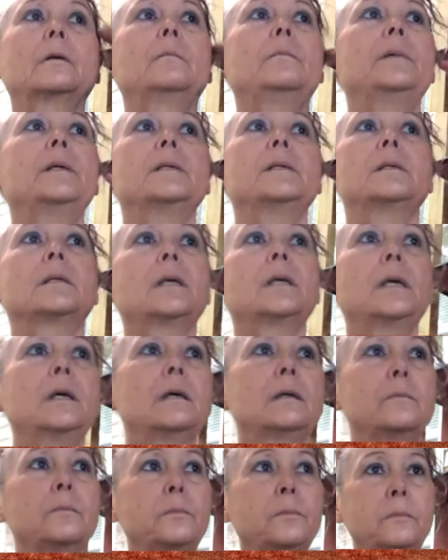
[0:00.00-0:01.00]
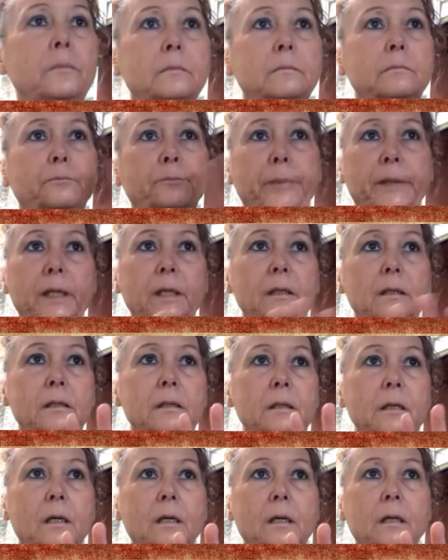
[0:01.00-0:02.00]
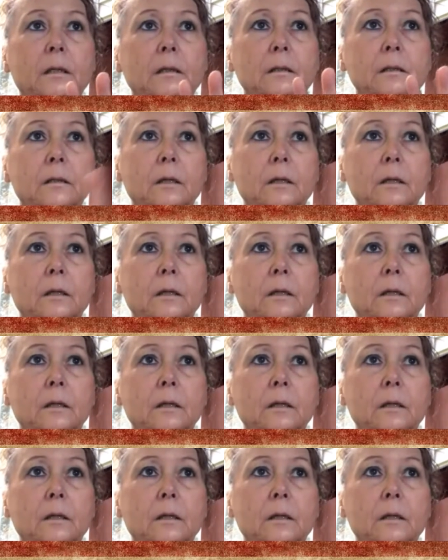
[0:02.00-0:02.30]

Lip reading: biscuit pizza